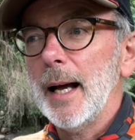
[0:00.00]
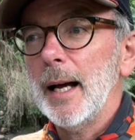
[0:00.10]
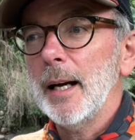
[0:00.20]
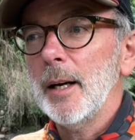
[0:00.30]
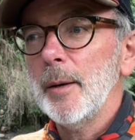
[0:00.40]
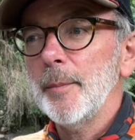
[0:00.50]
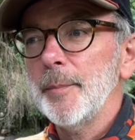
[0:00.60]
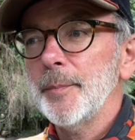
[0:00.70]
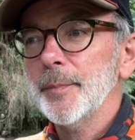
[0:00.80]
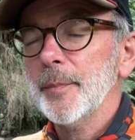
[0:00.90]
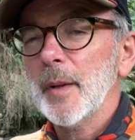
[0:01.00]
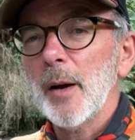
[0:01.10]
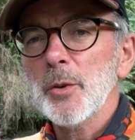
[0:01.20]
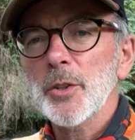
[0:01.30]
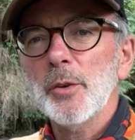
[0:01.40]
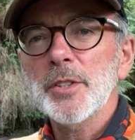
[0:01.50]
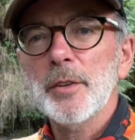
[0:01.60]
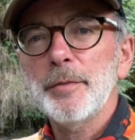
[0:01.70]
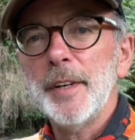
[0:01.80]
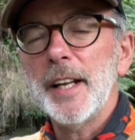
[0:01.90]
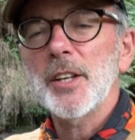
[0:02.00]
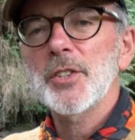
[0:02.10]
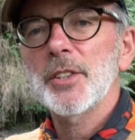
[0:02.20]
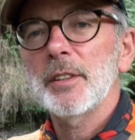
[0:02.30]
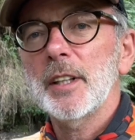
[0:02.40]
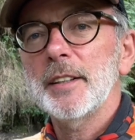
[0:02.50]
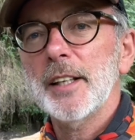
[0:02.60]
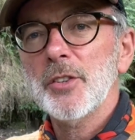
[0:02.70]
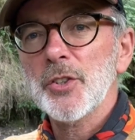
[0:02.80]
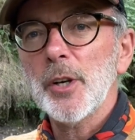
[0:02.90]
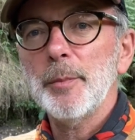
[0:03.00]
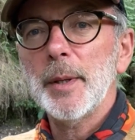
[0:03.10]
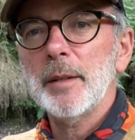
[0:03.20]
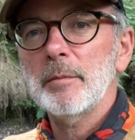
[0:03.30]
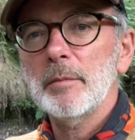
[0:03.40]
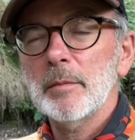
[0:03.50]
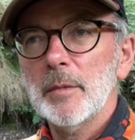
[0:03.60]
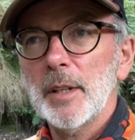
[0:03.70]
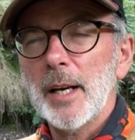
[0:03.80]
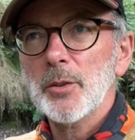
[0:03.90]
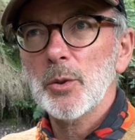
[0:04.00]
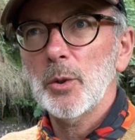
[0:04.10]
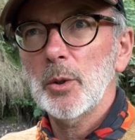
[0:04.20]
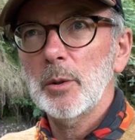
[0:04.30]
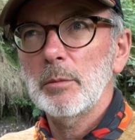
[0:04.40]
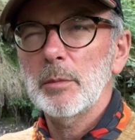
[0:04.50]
I was going to finish and then stop in the actual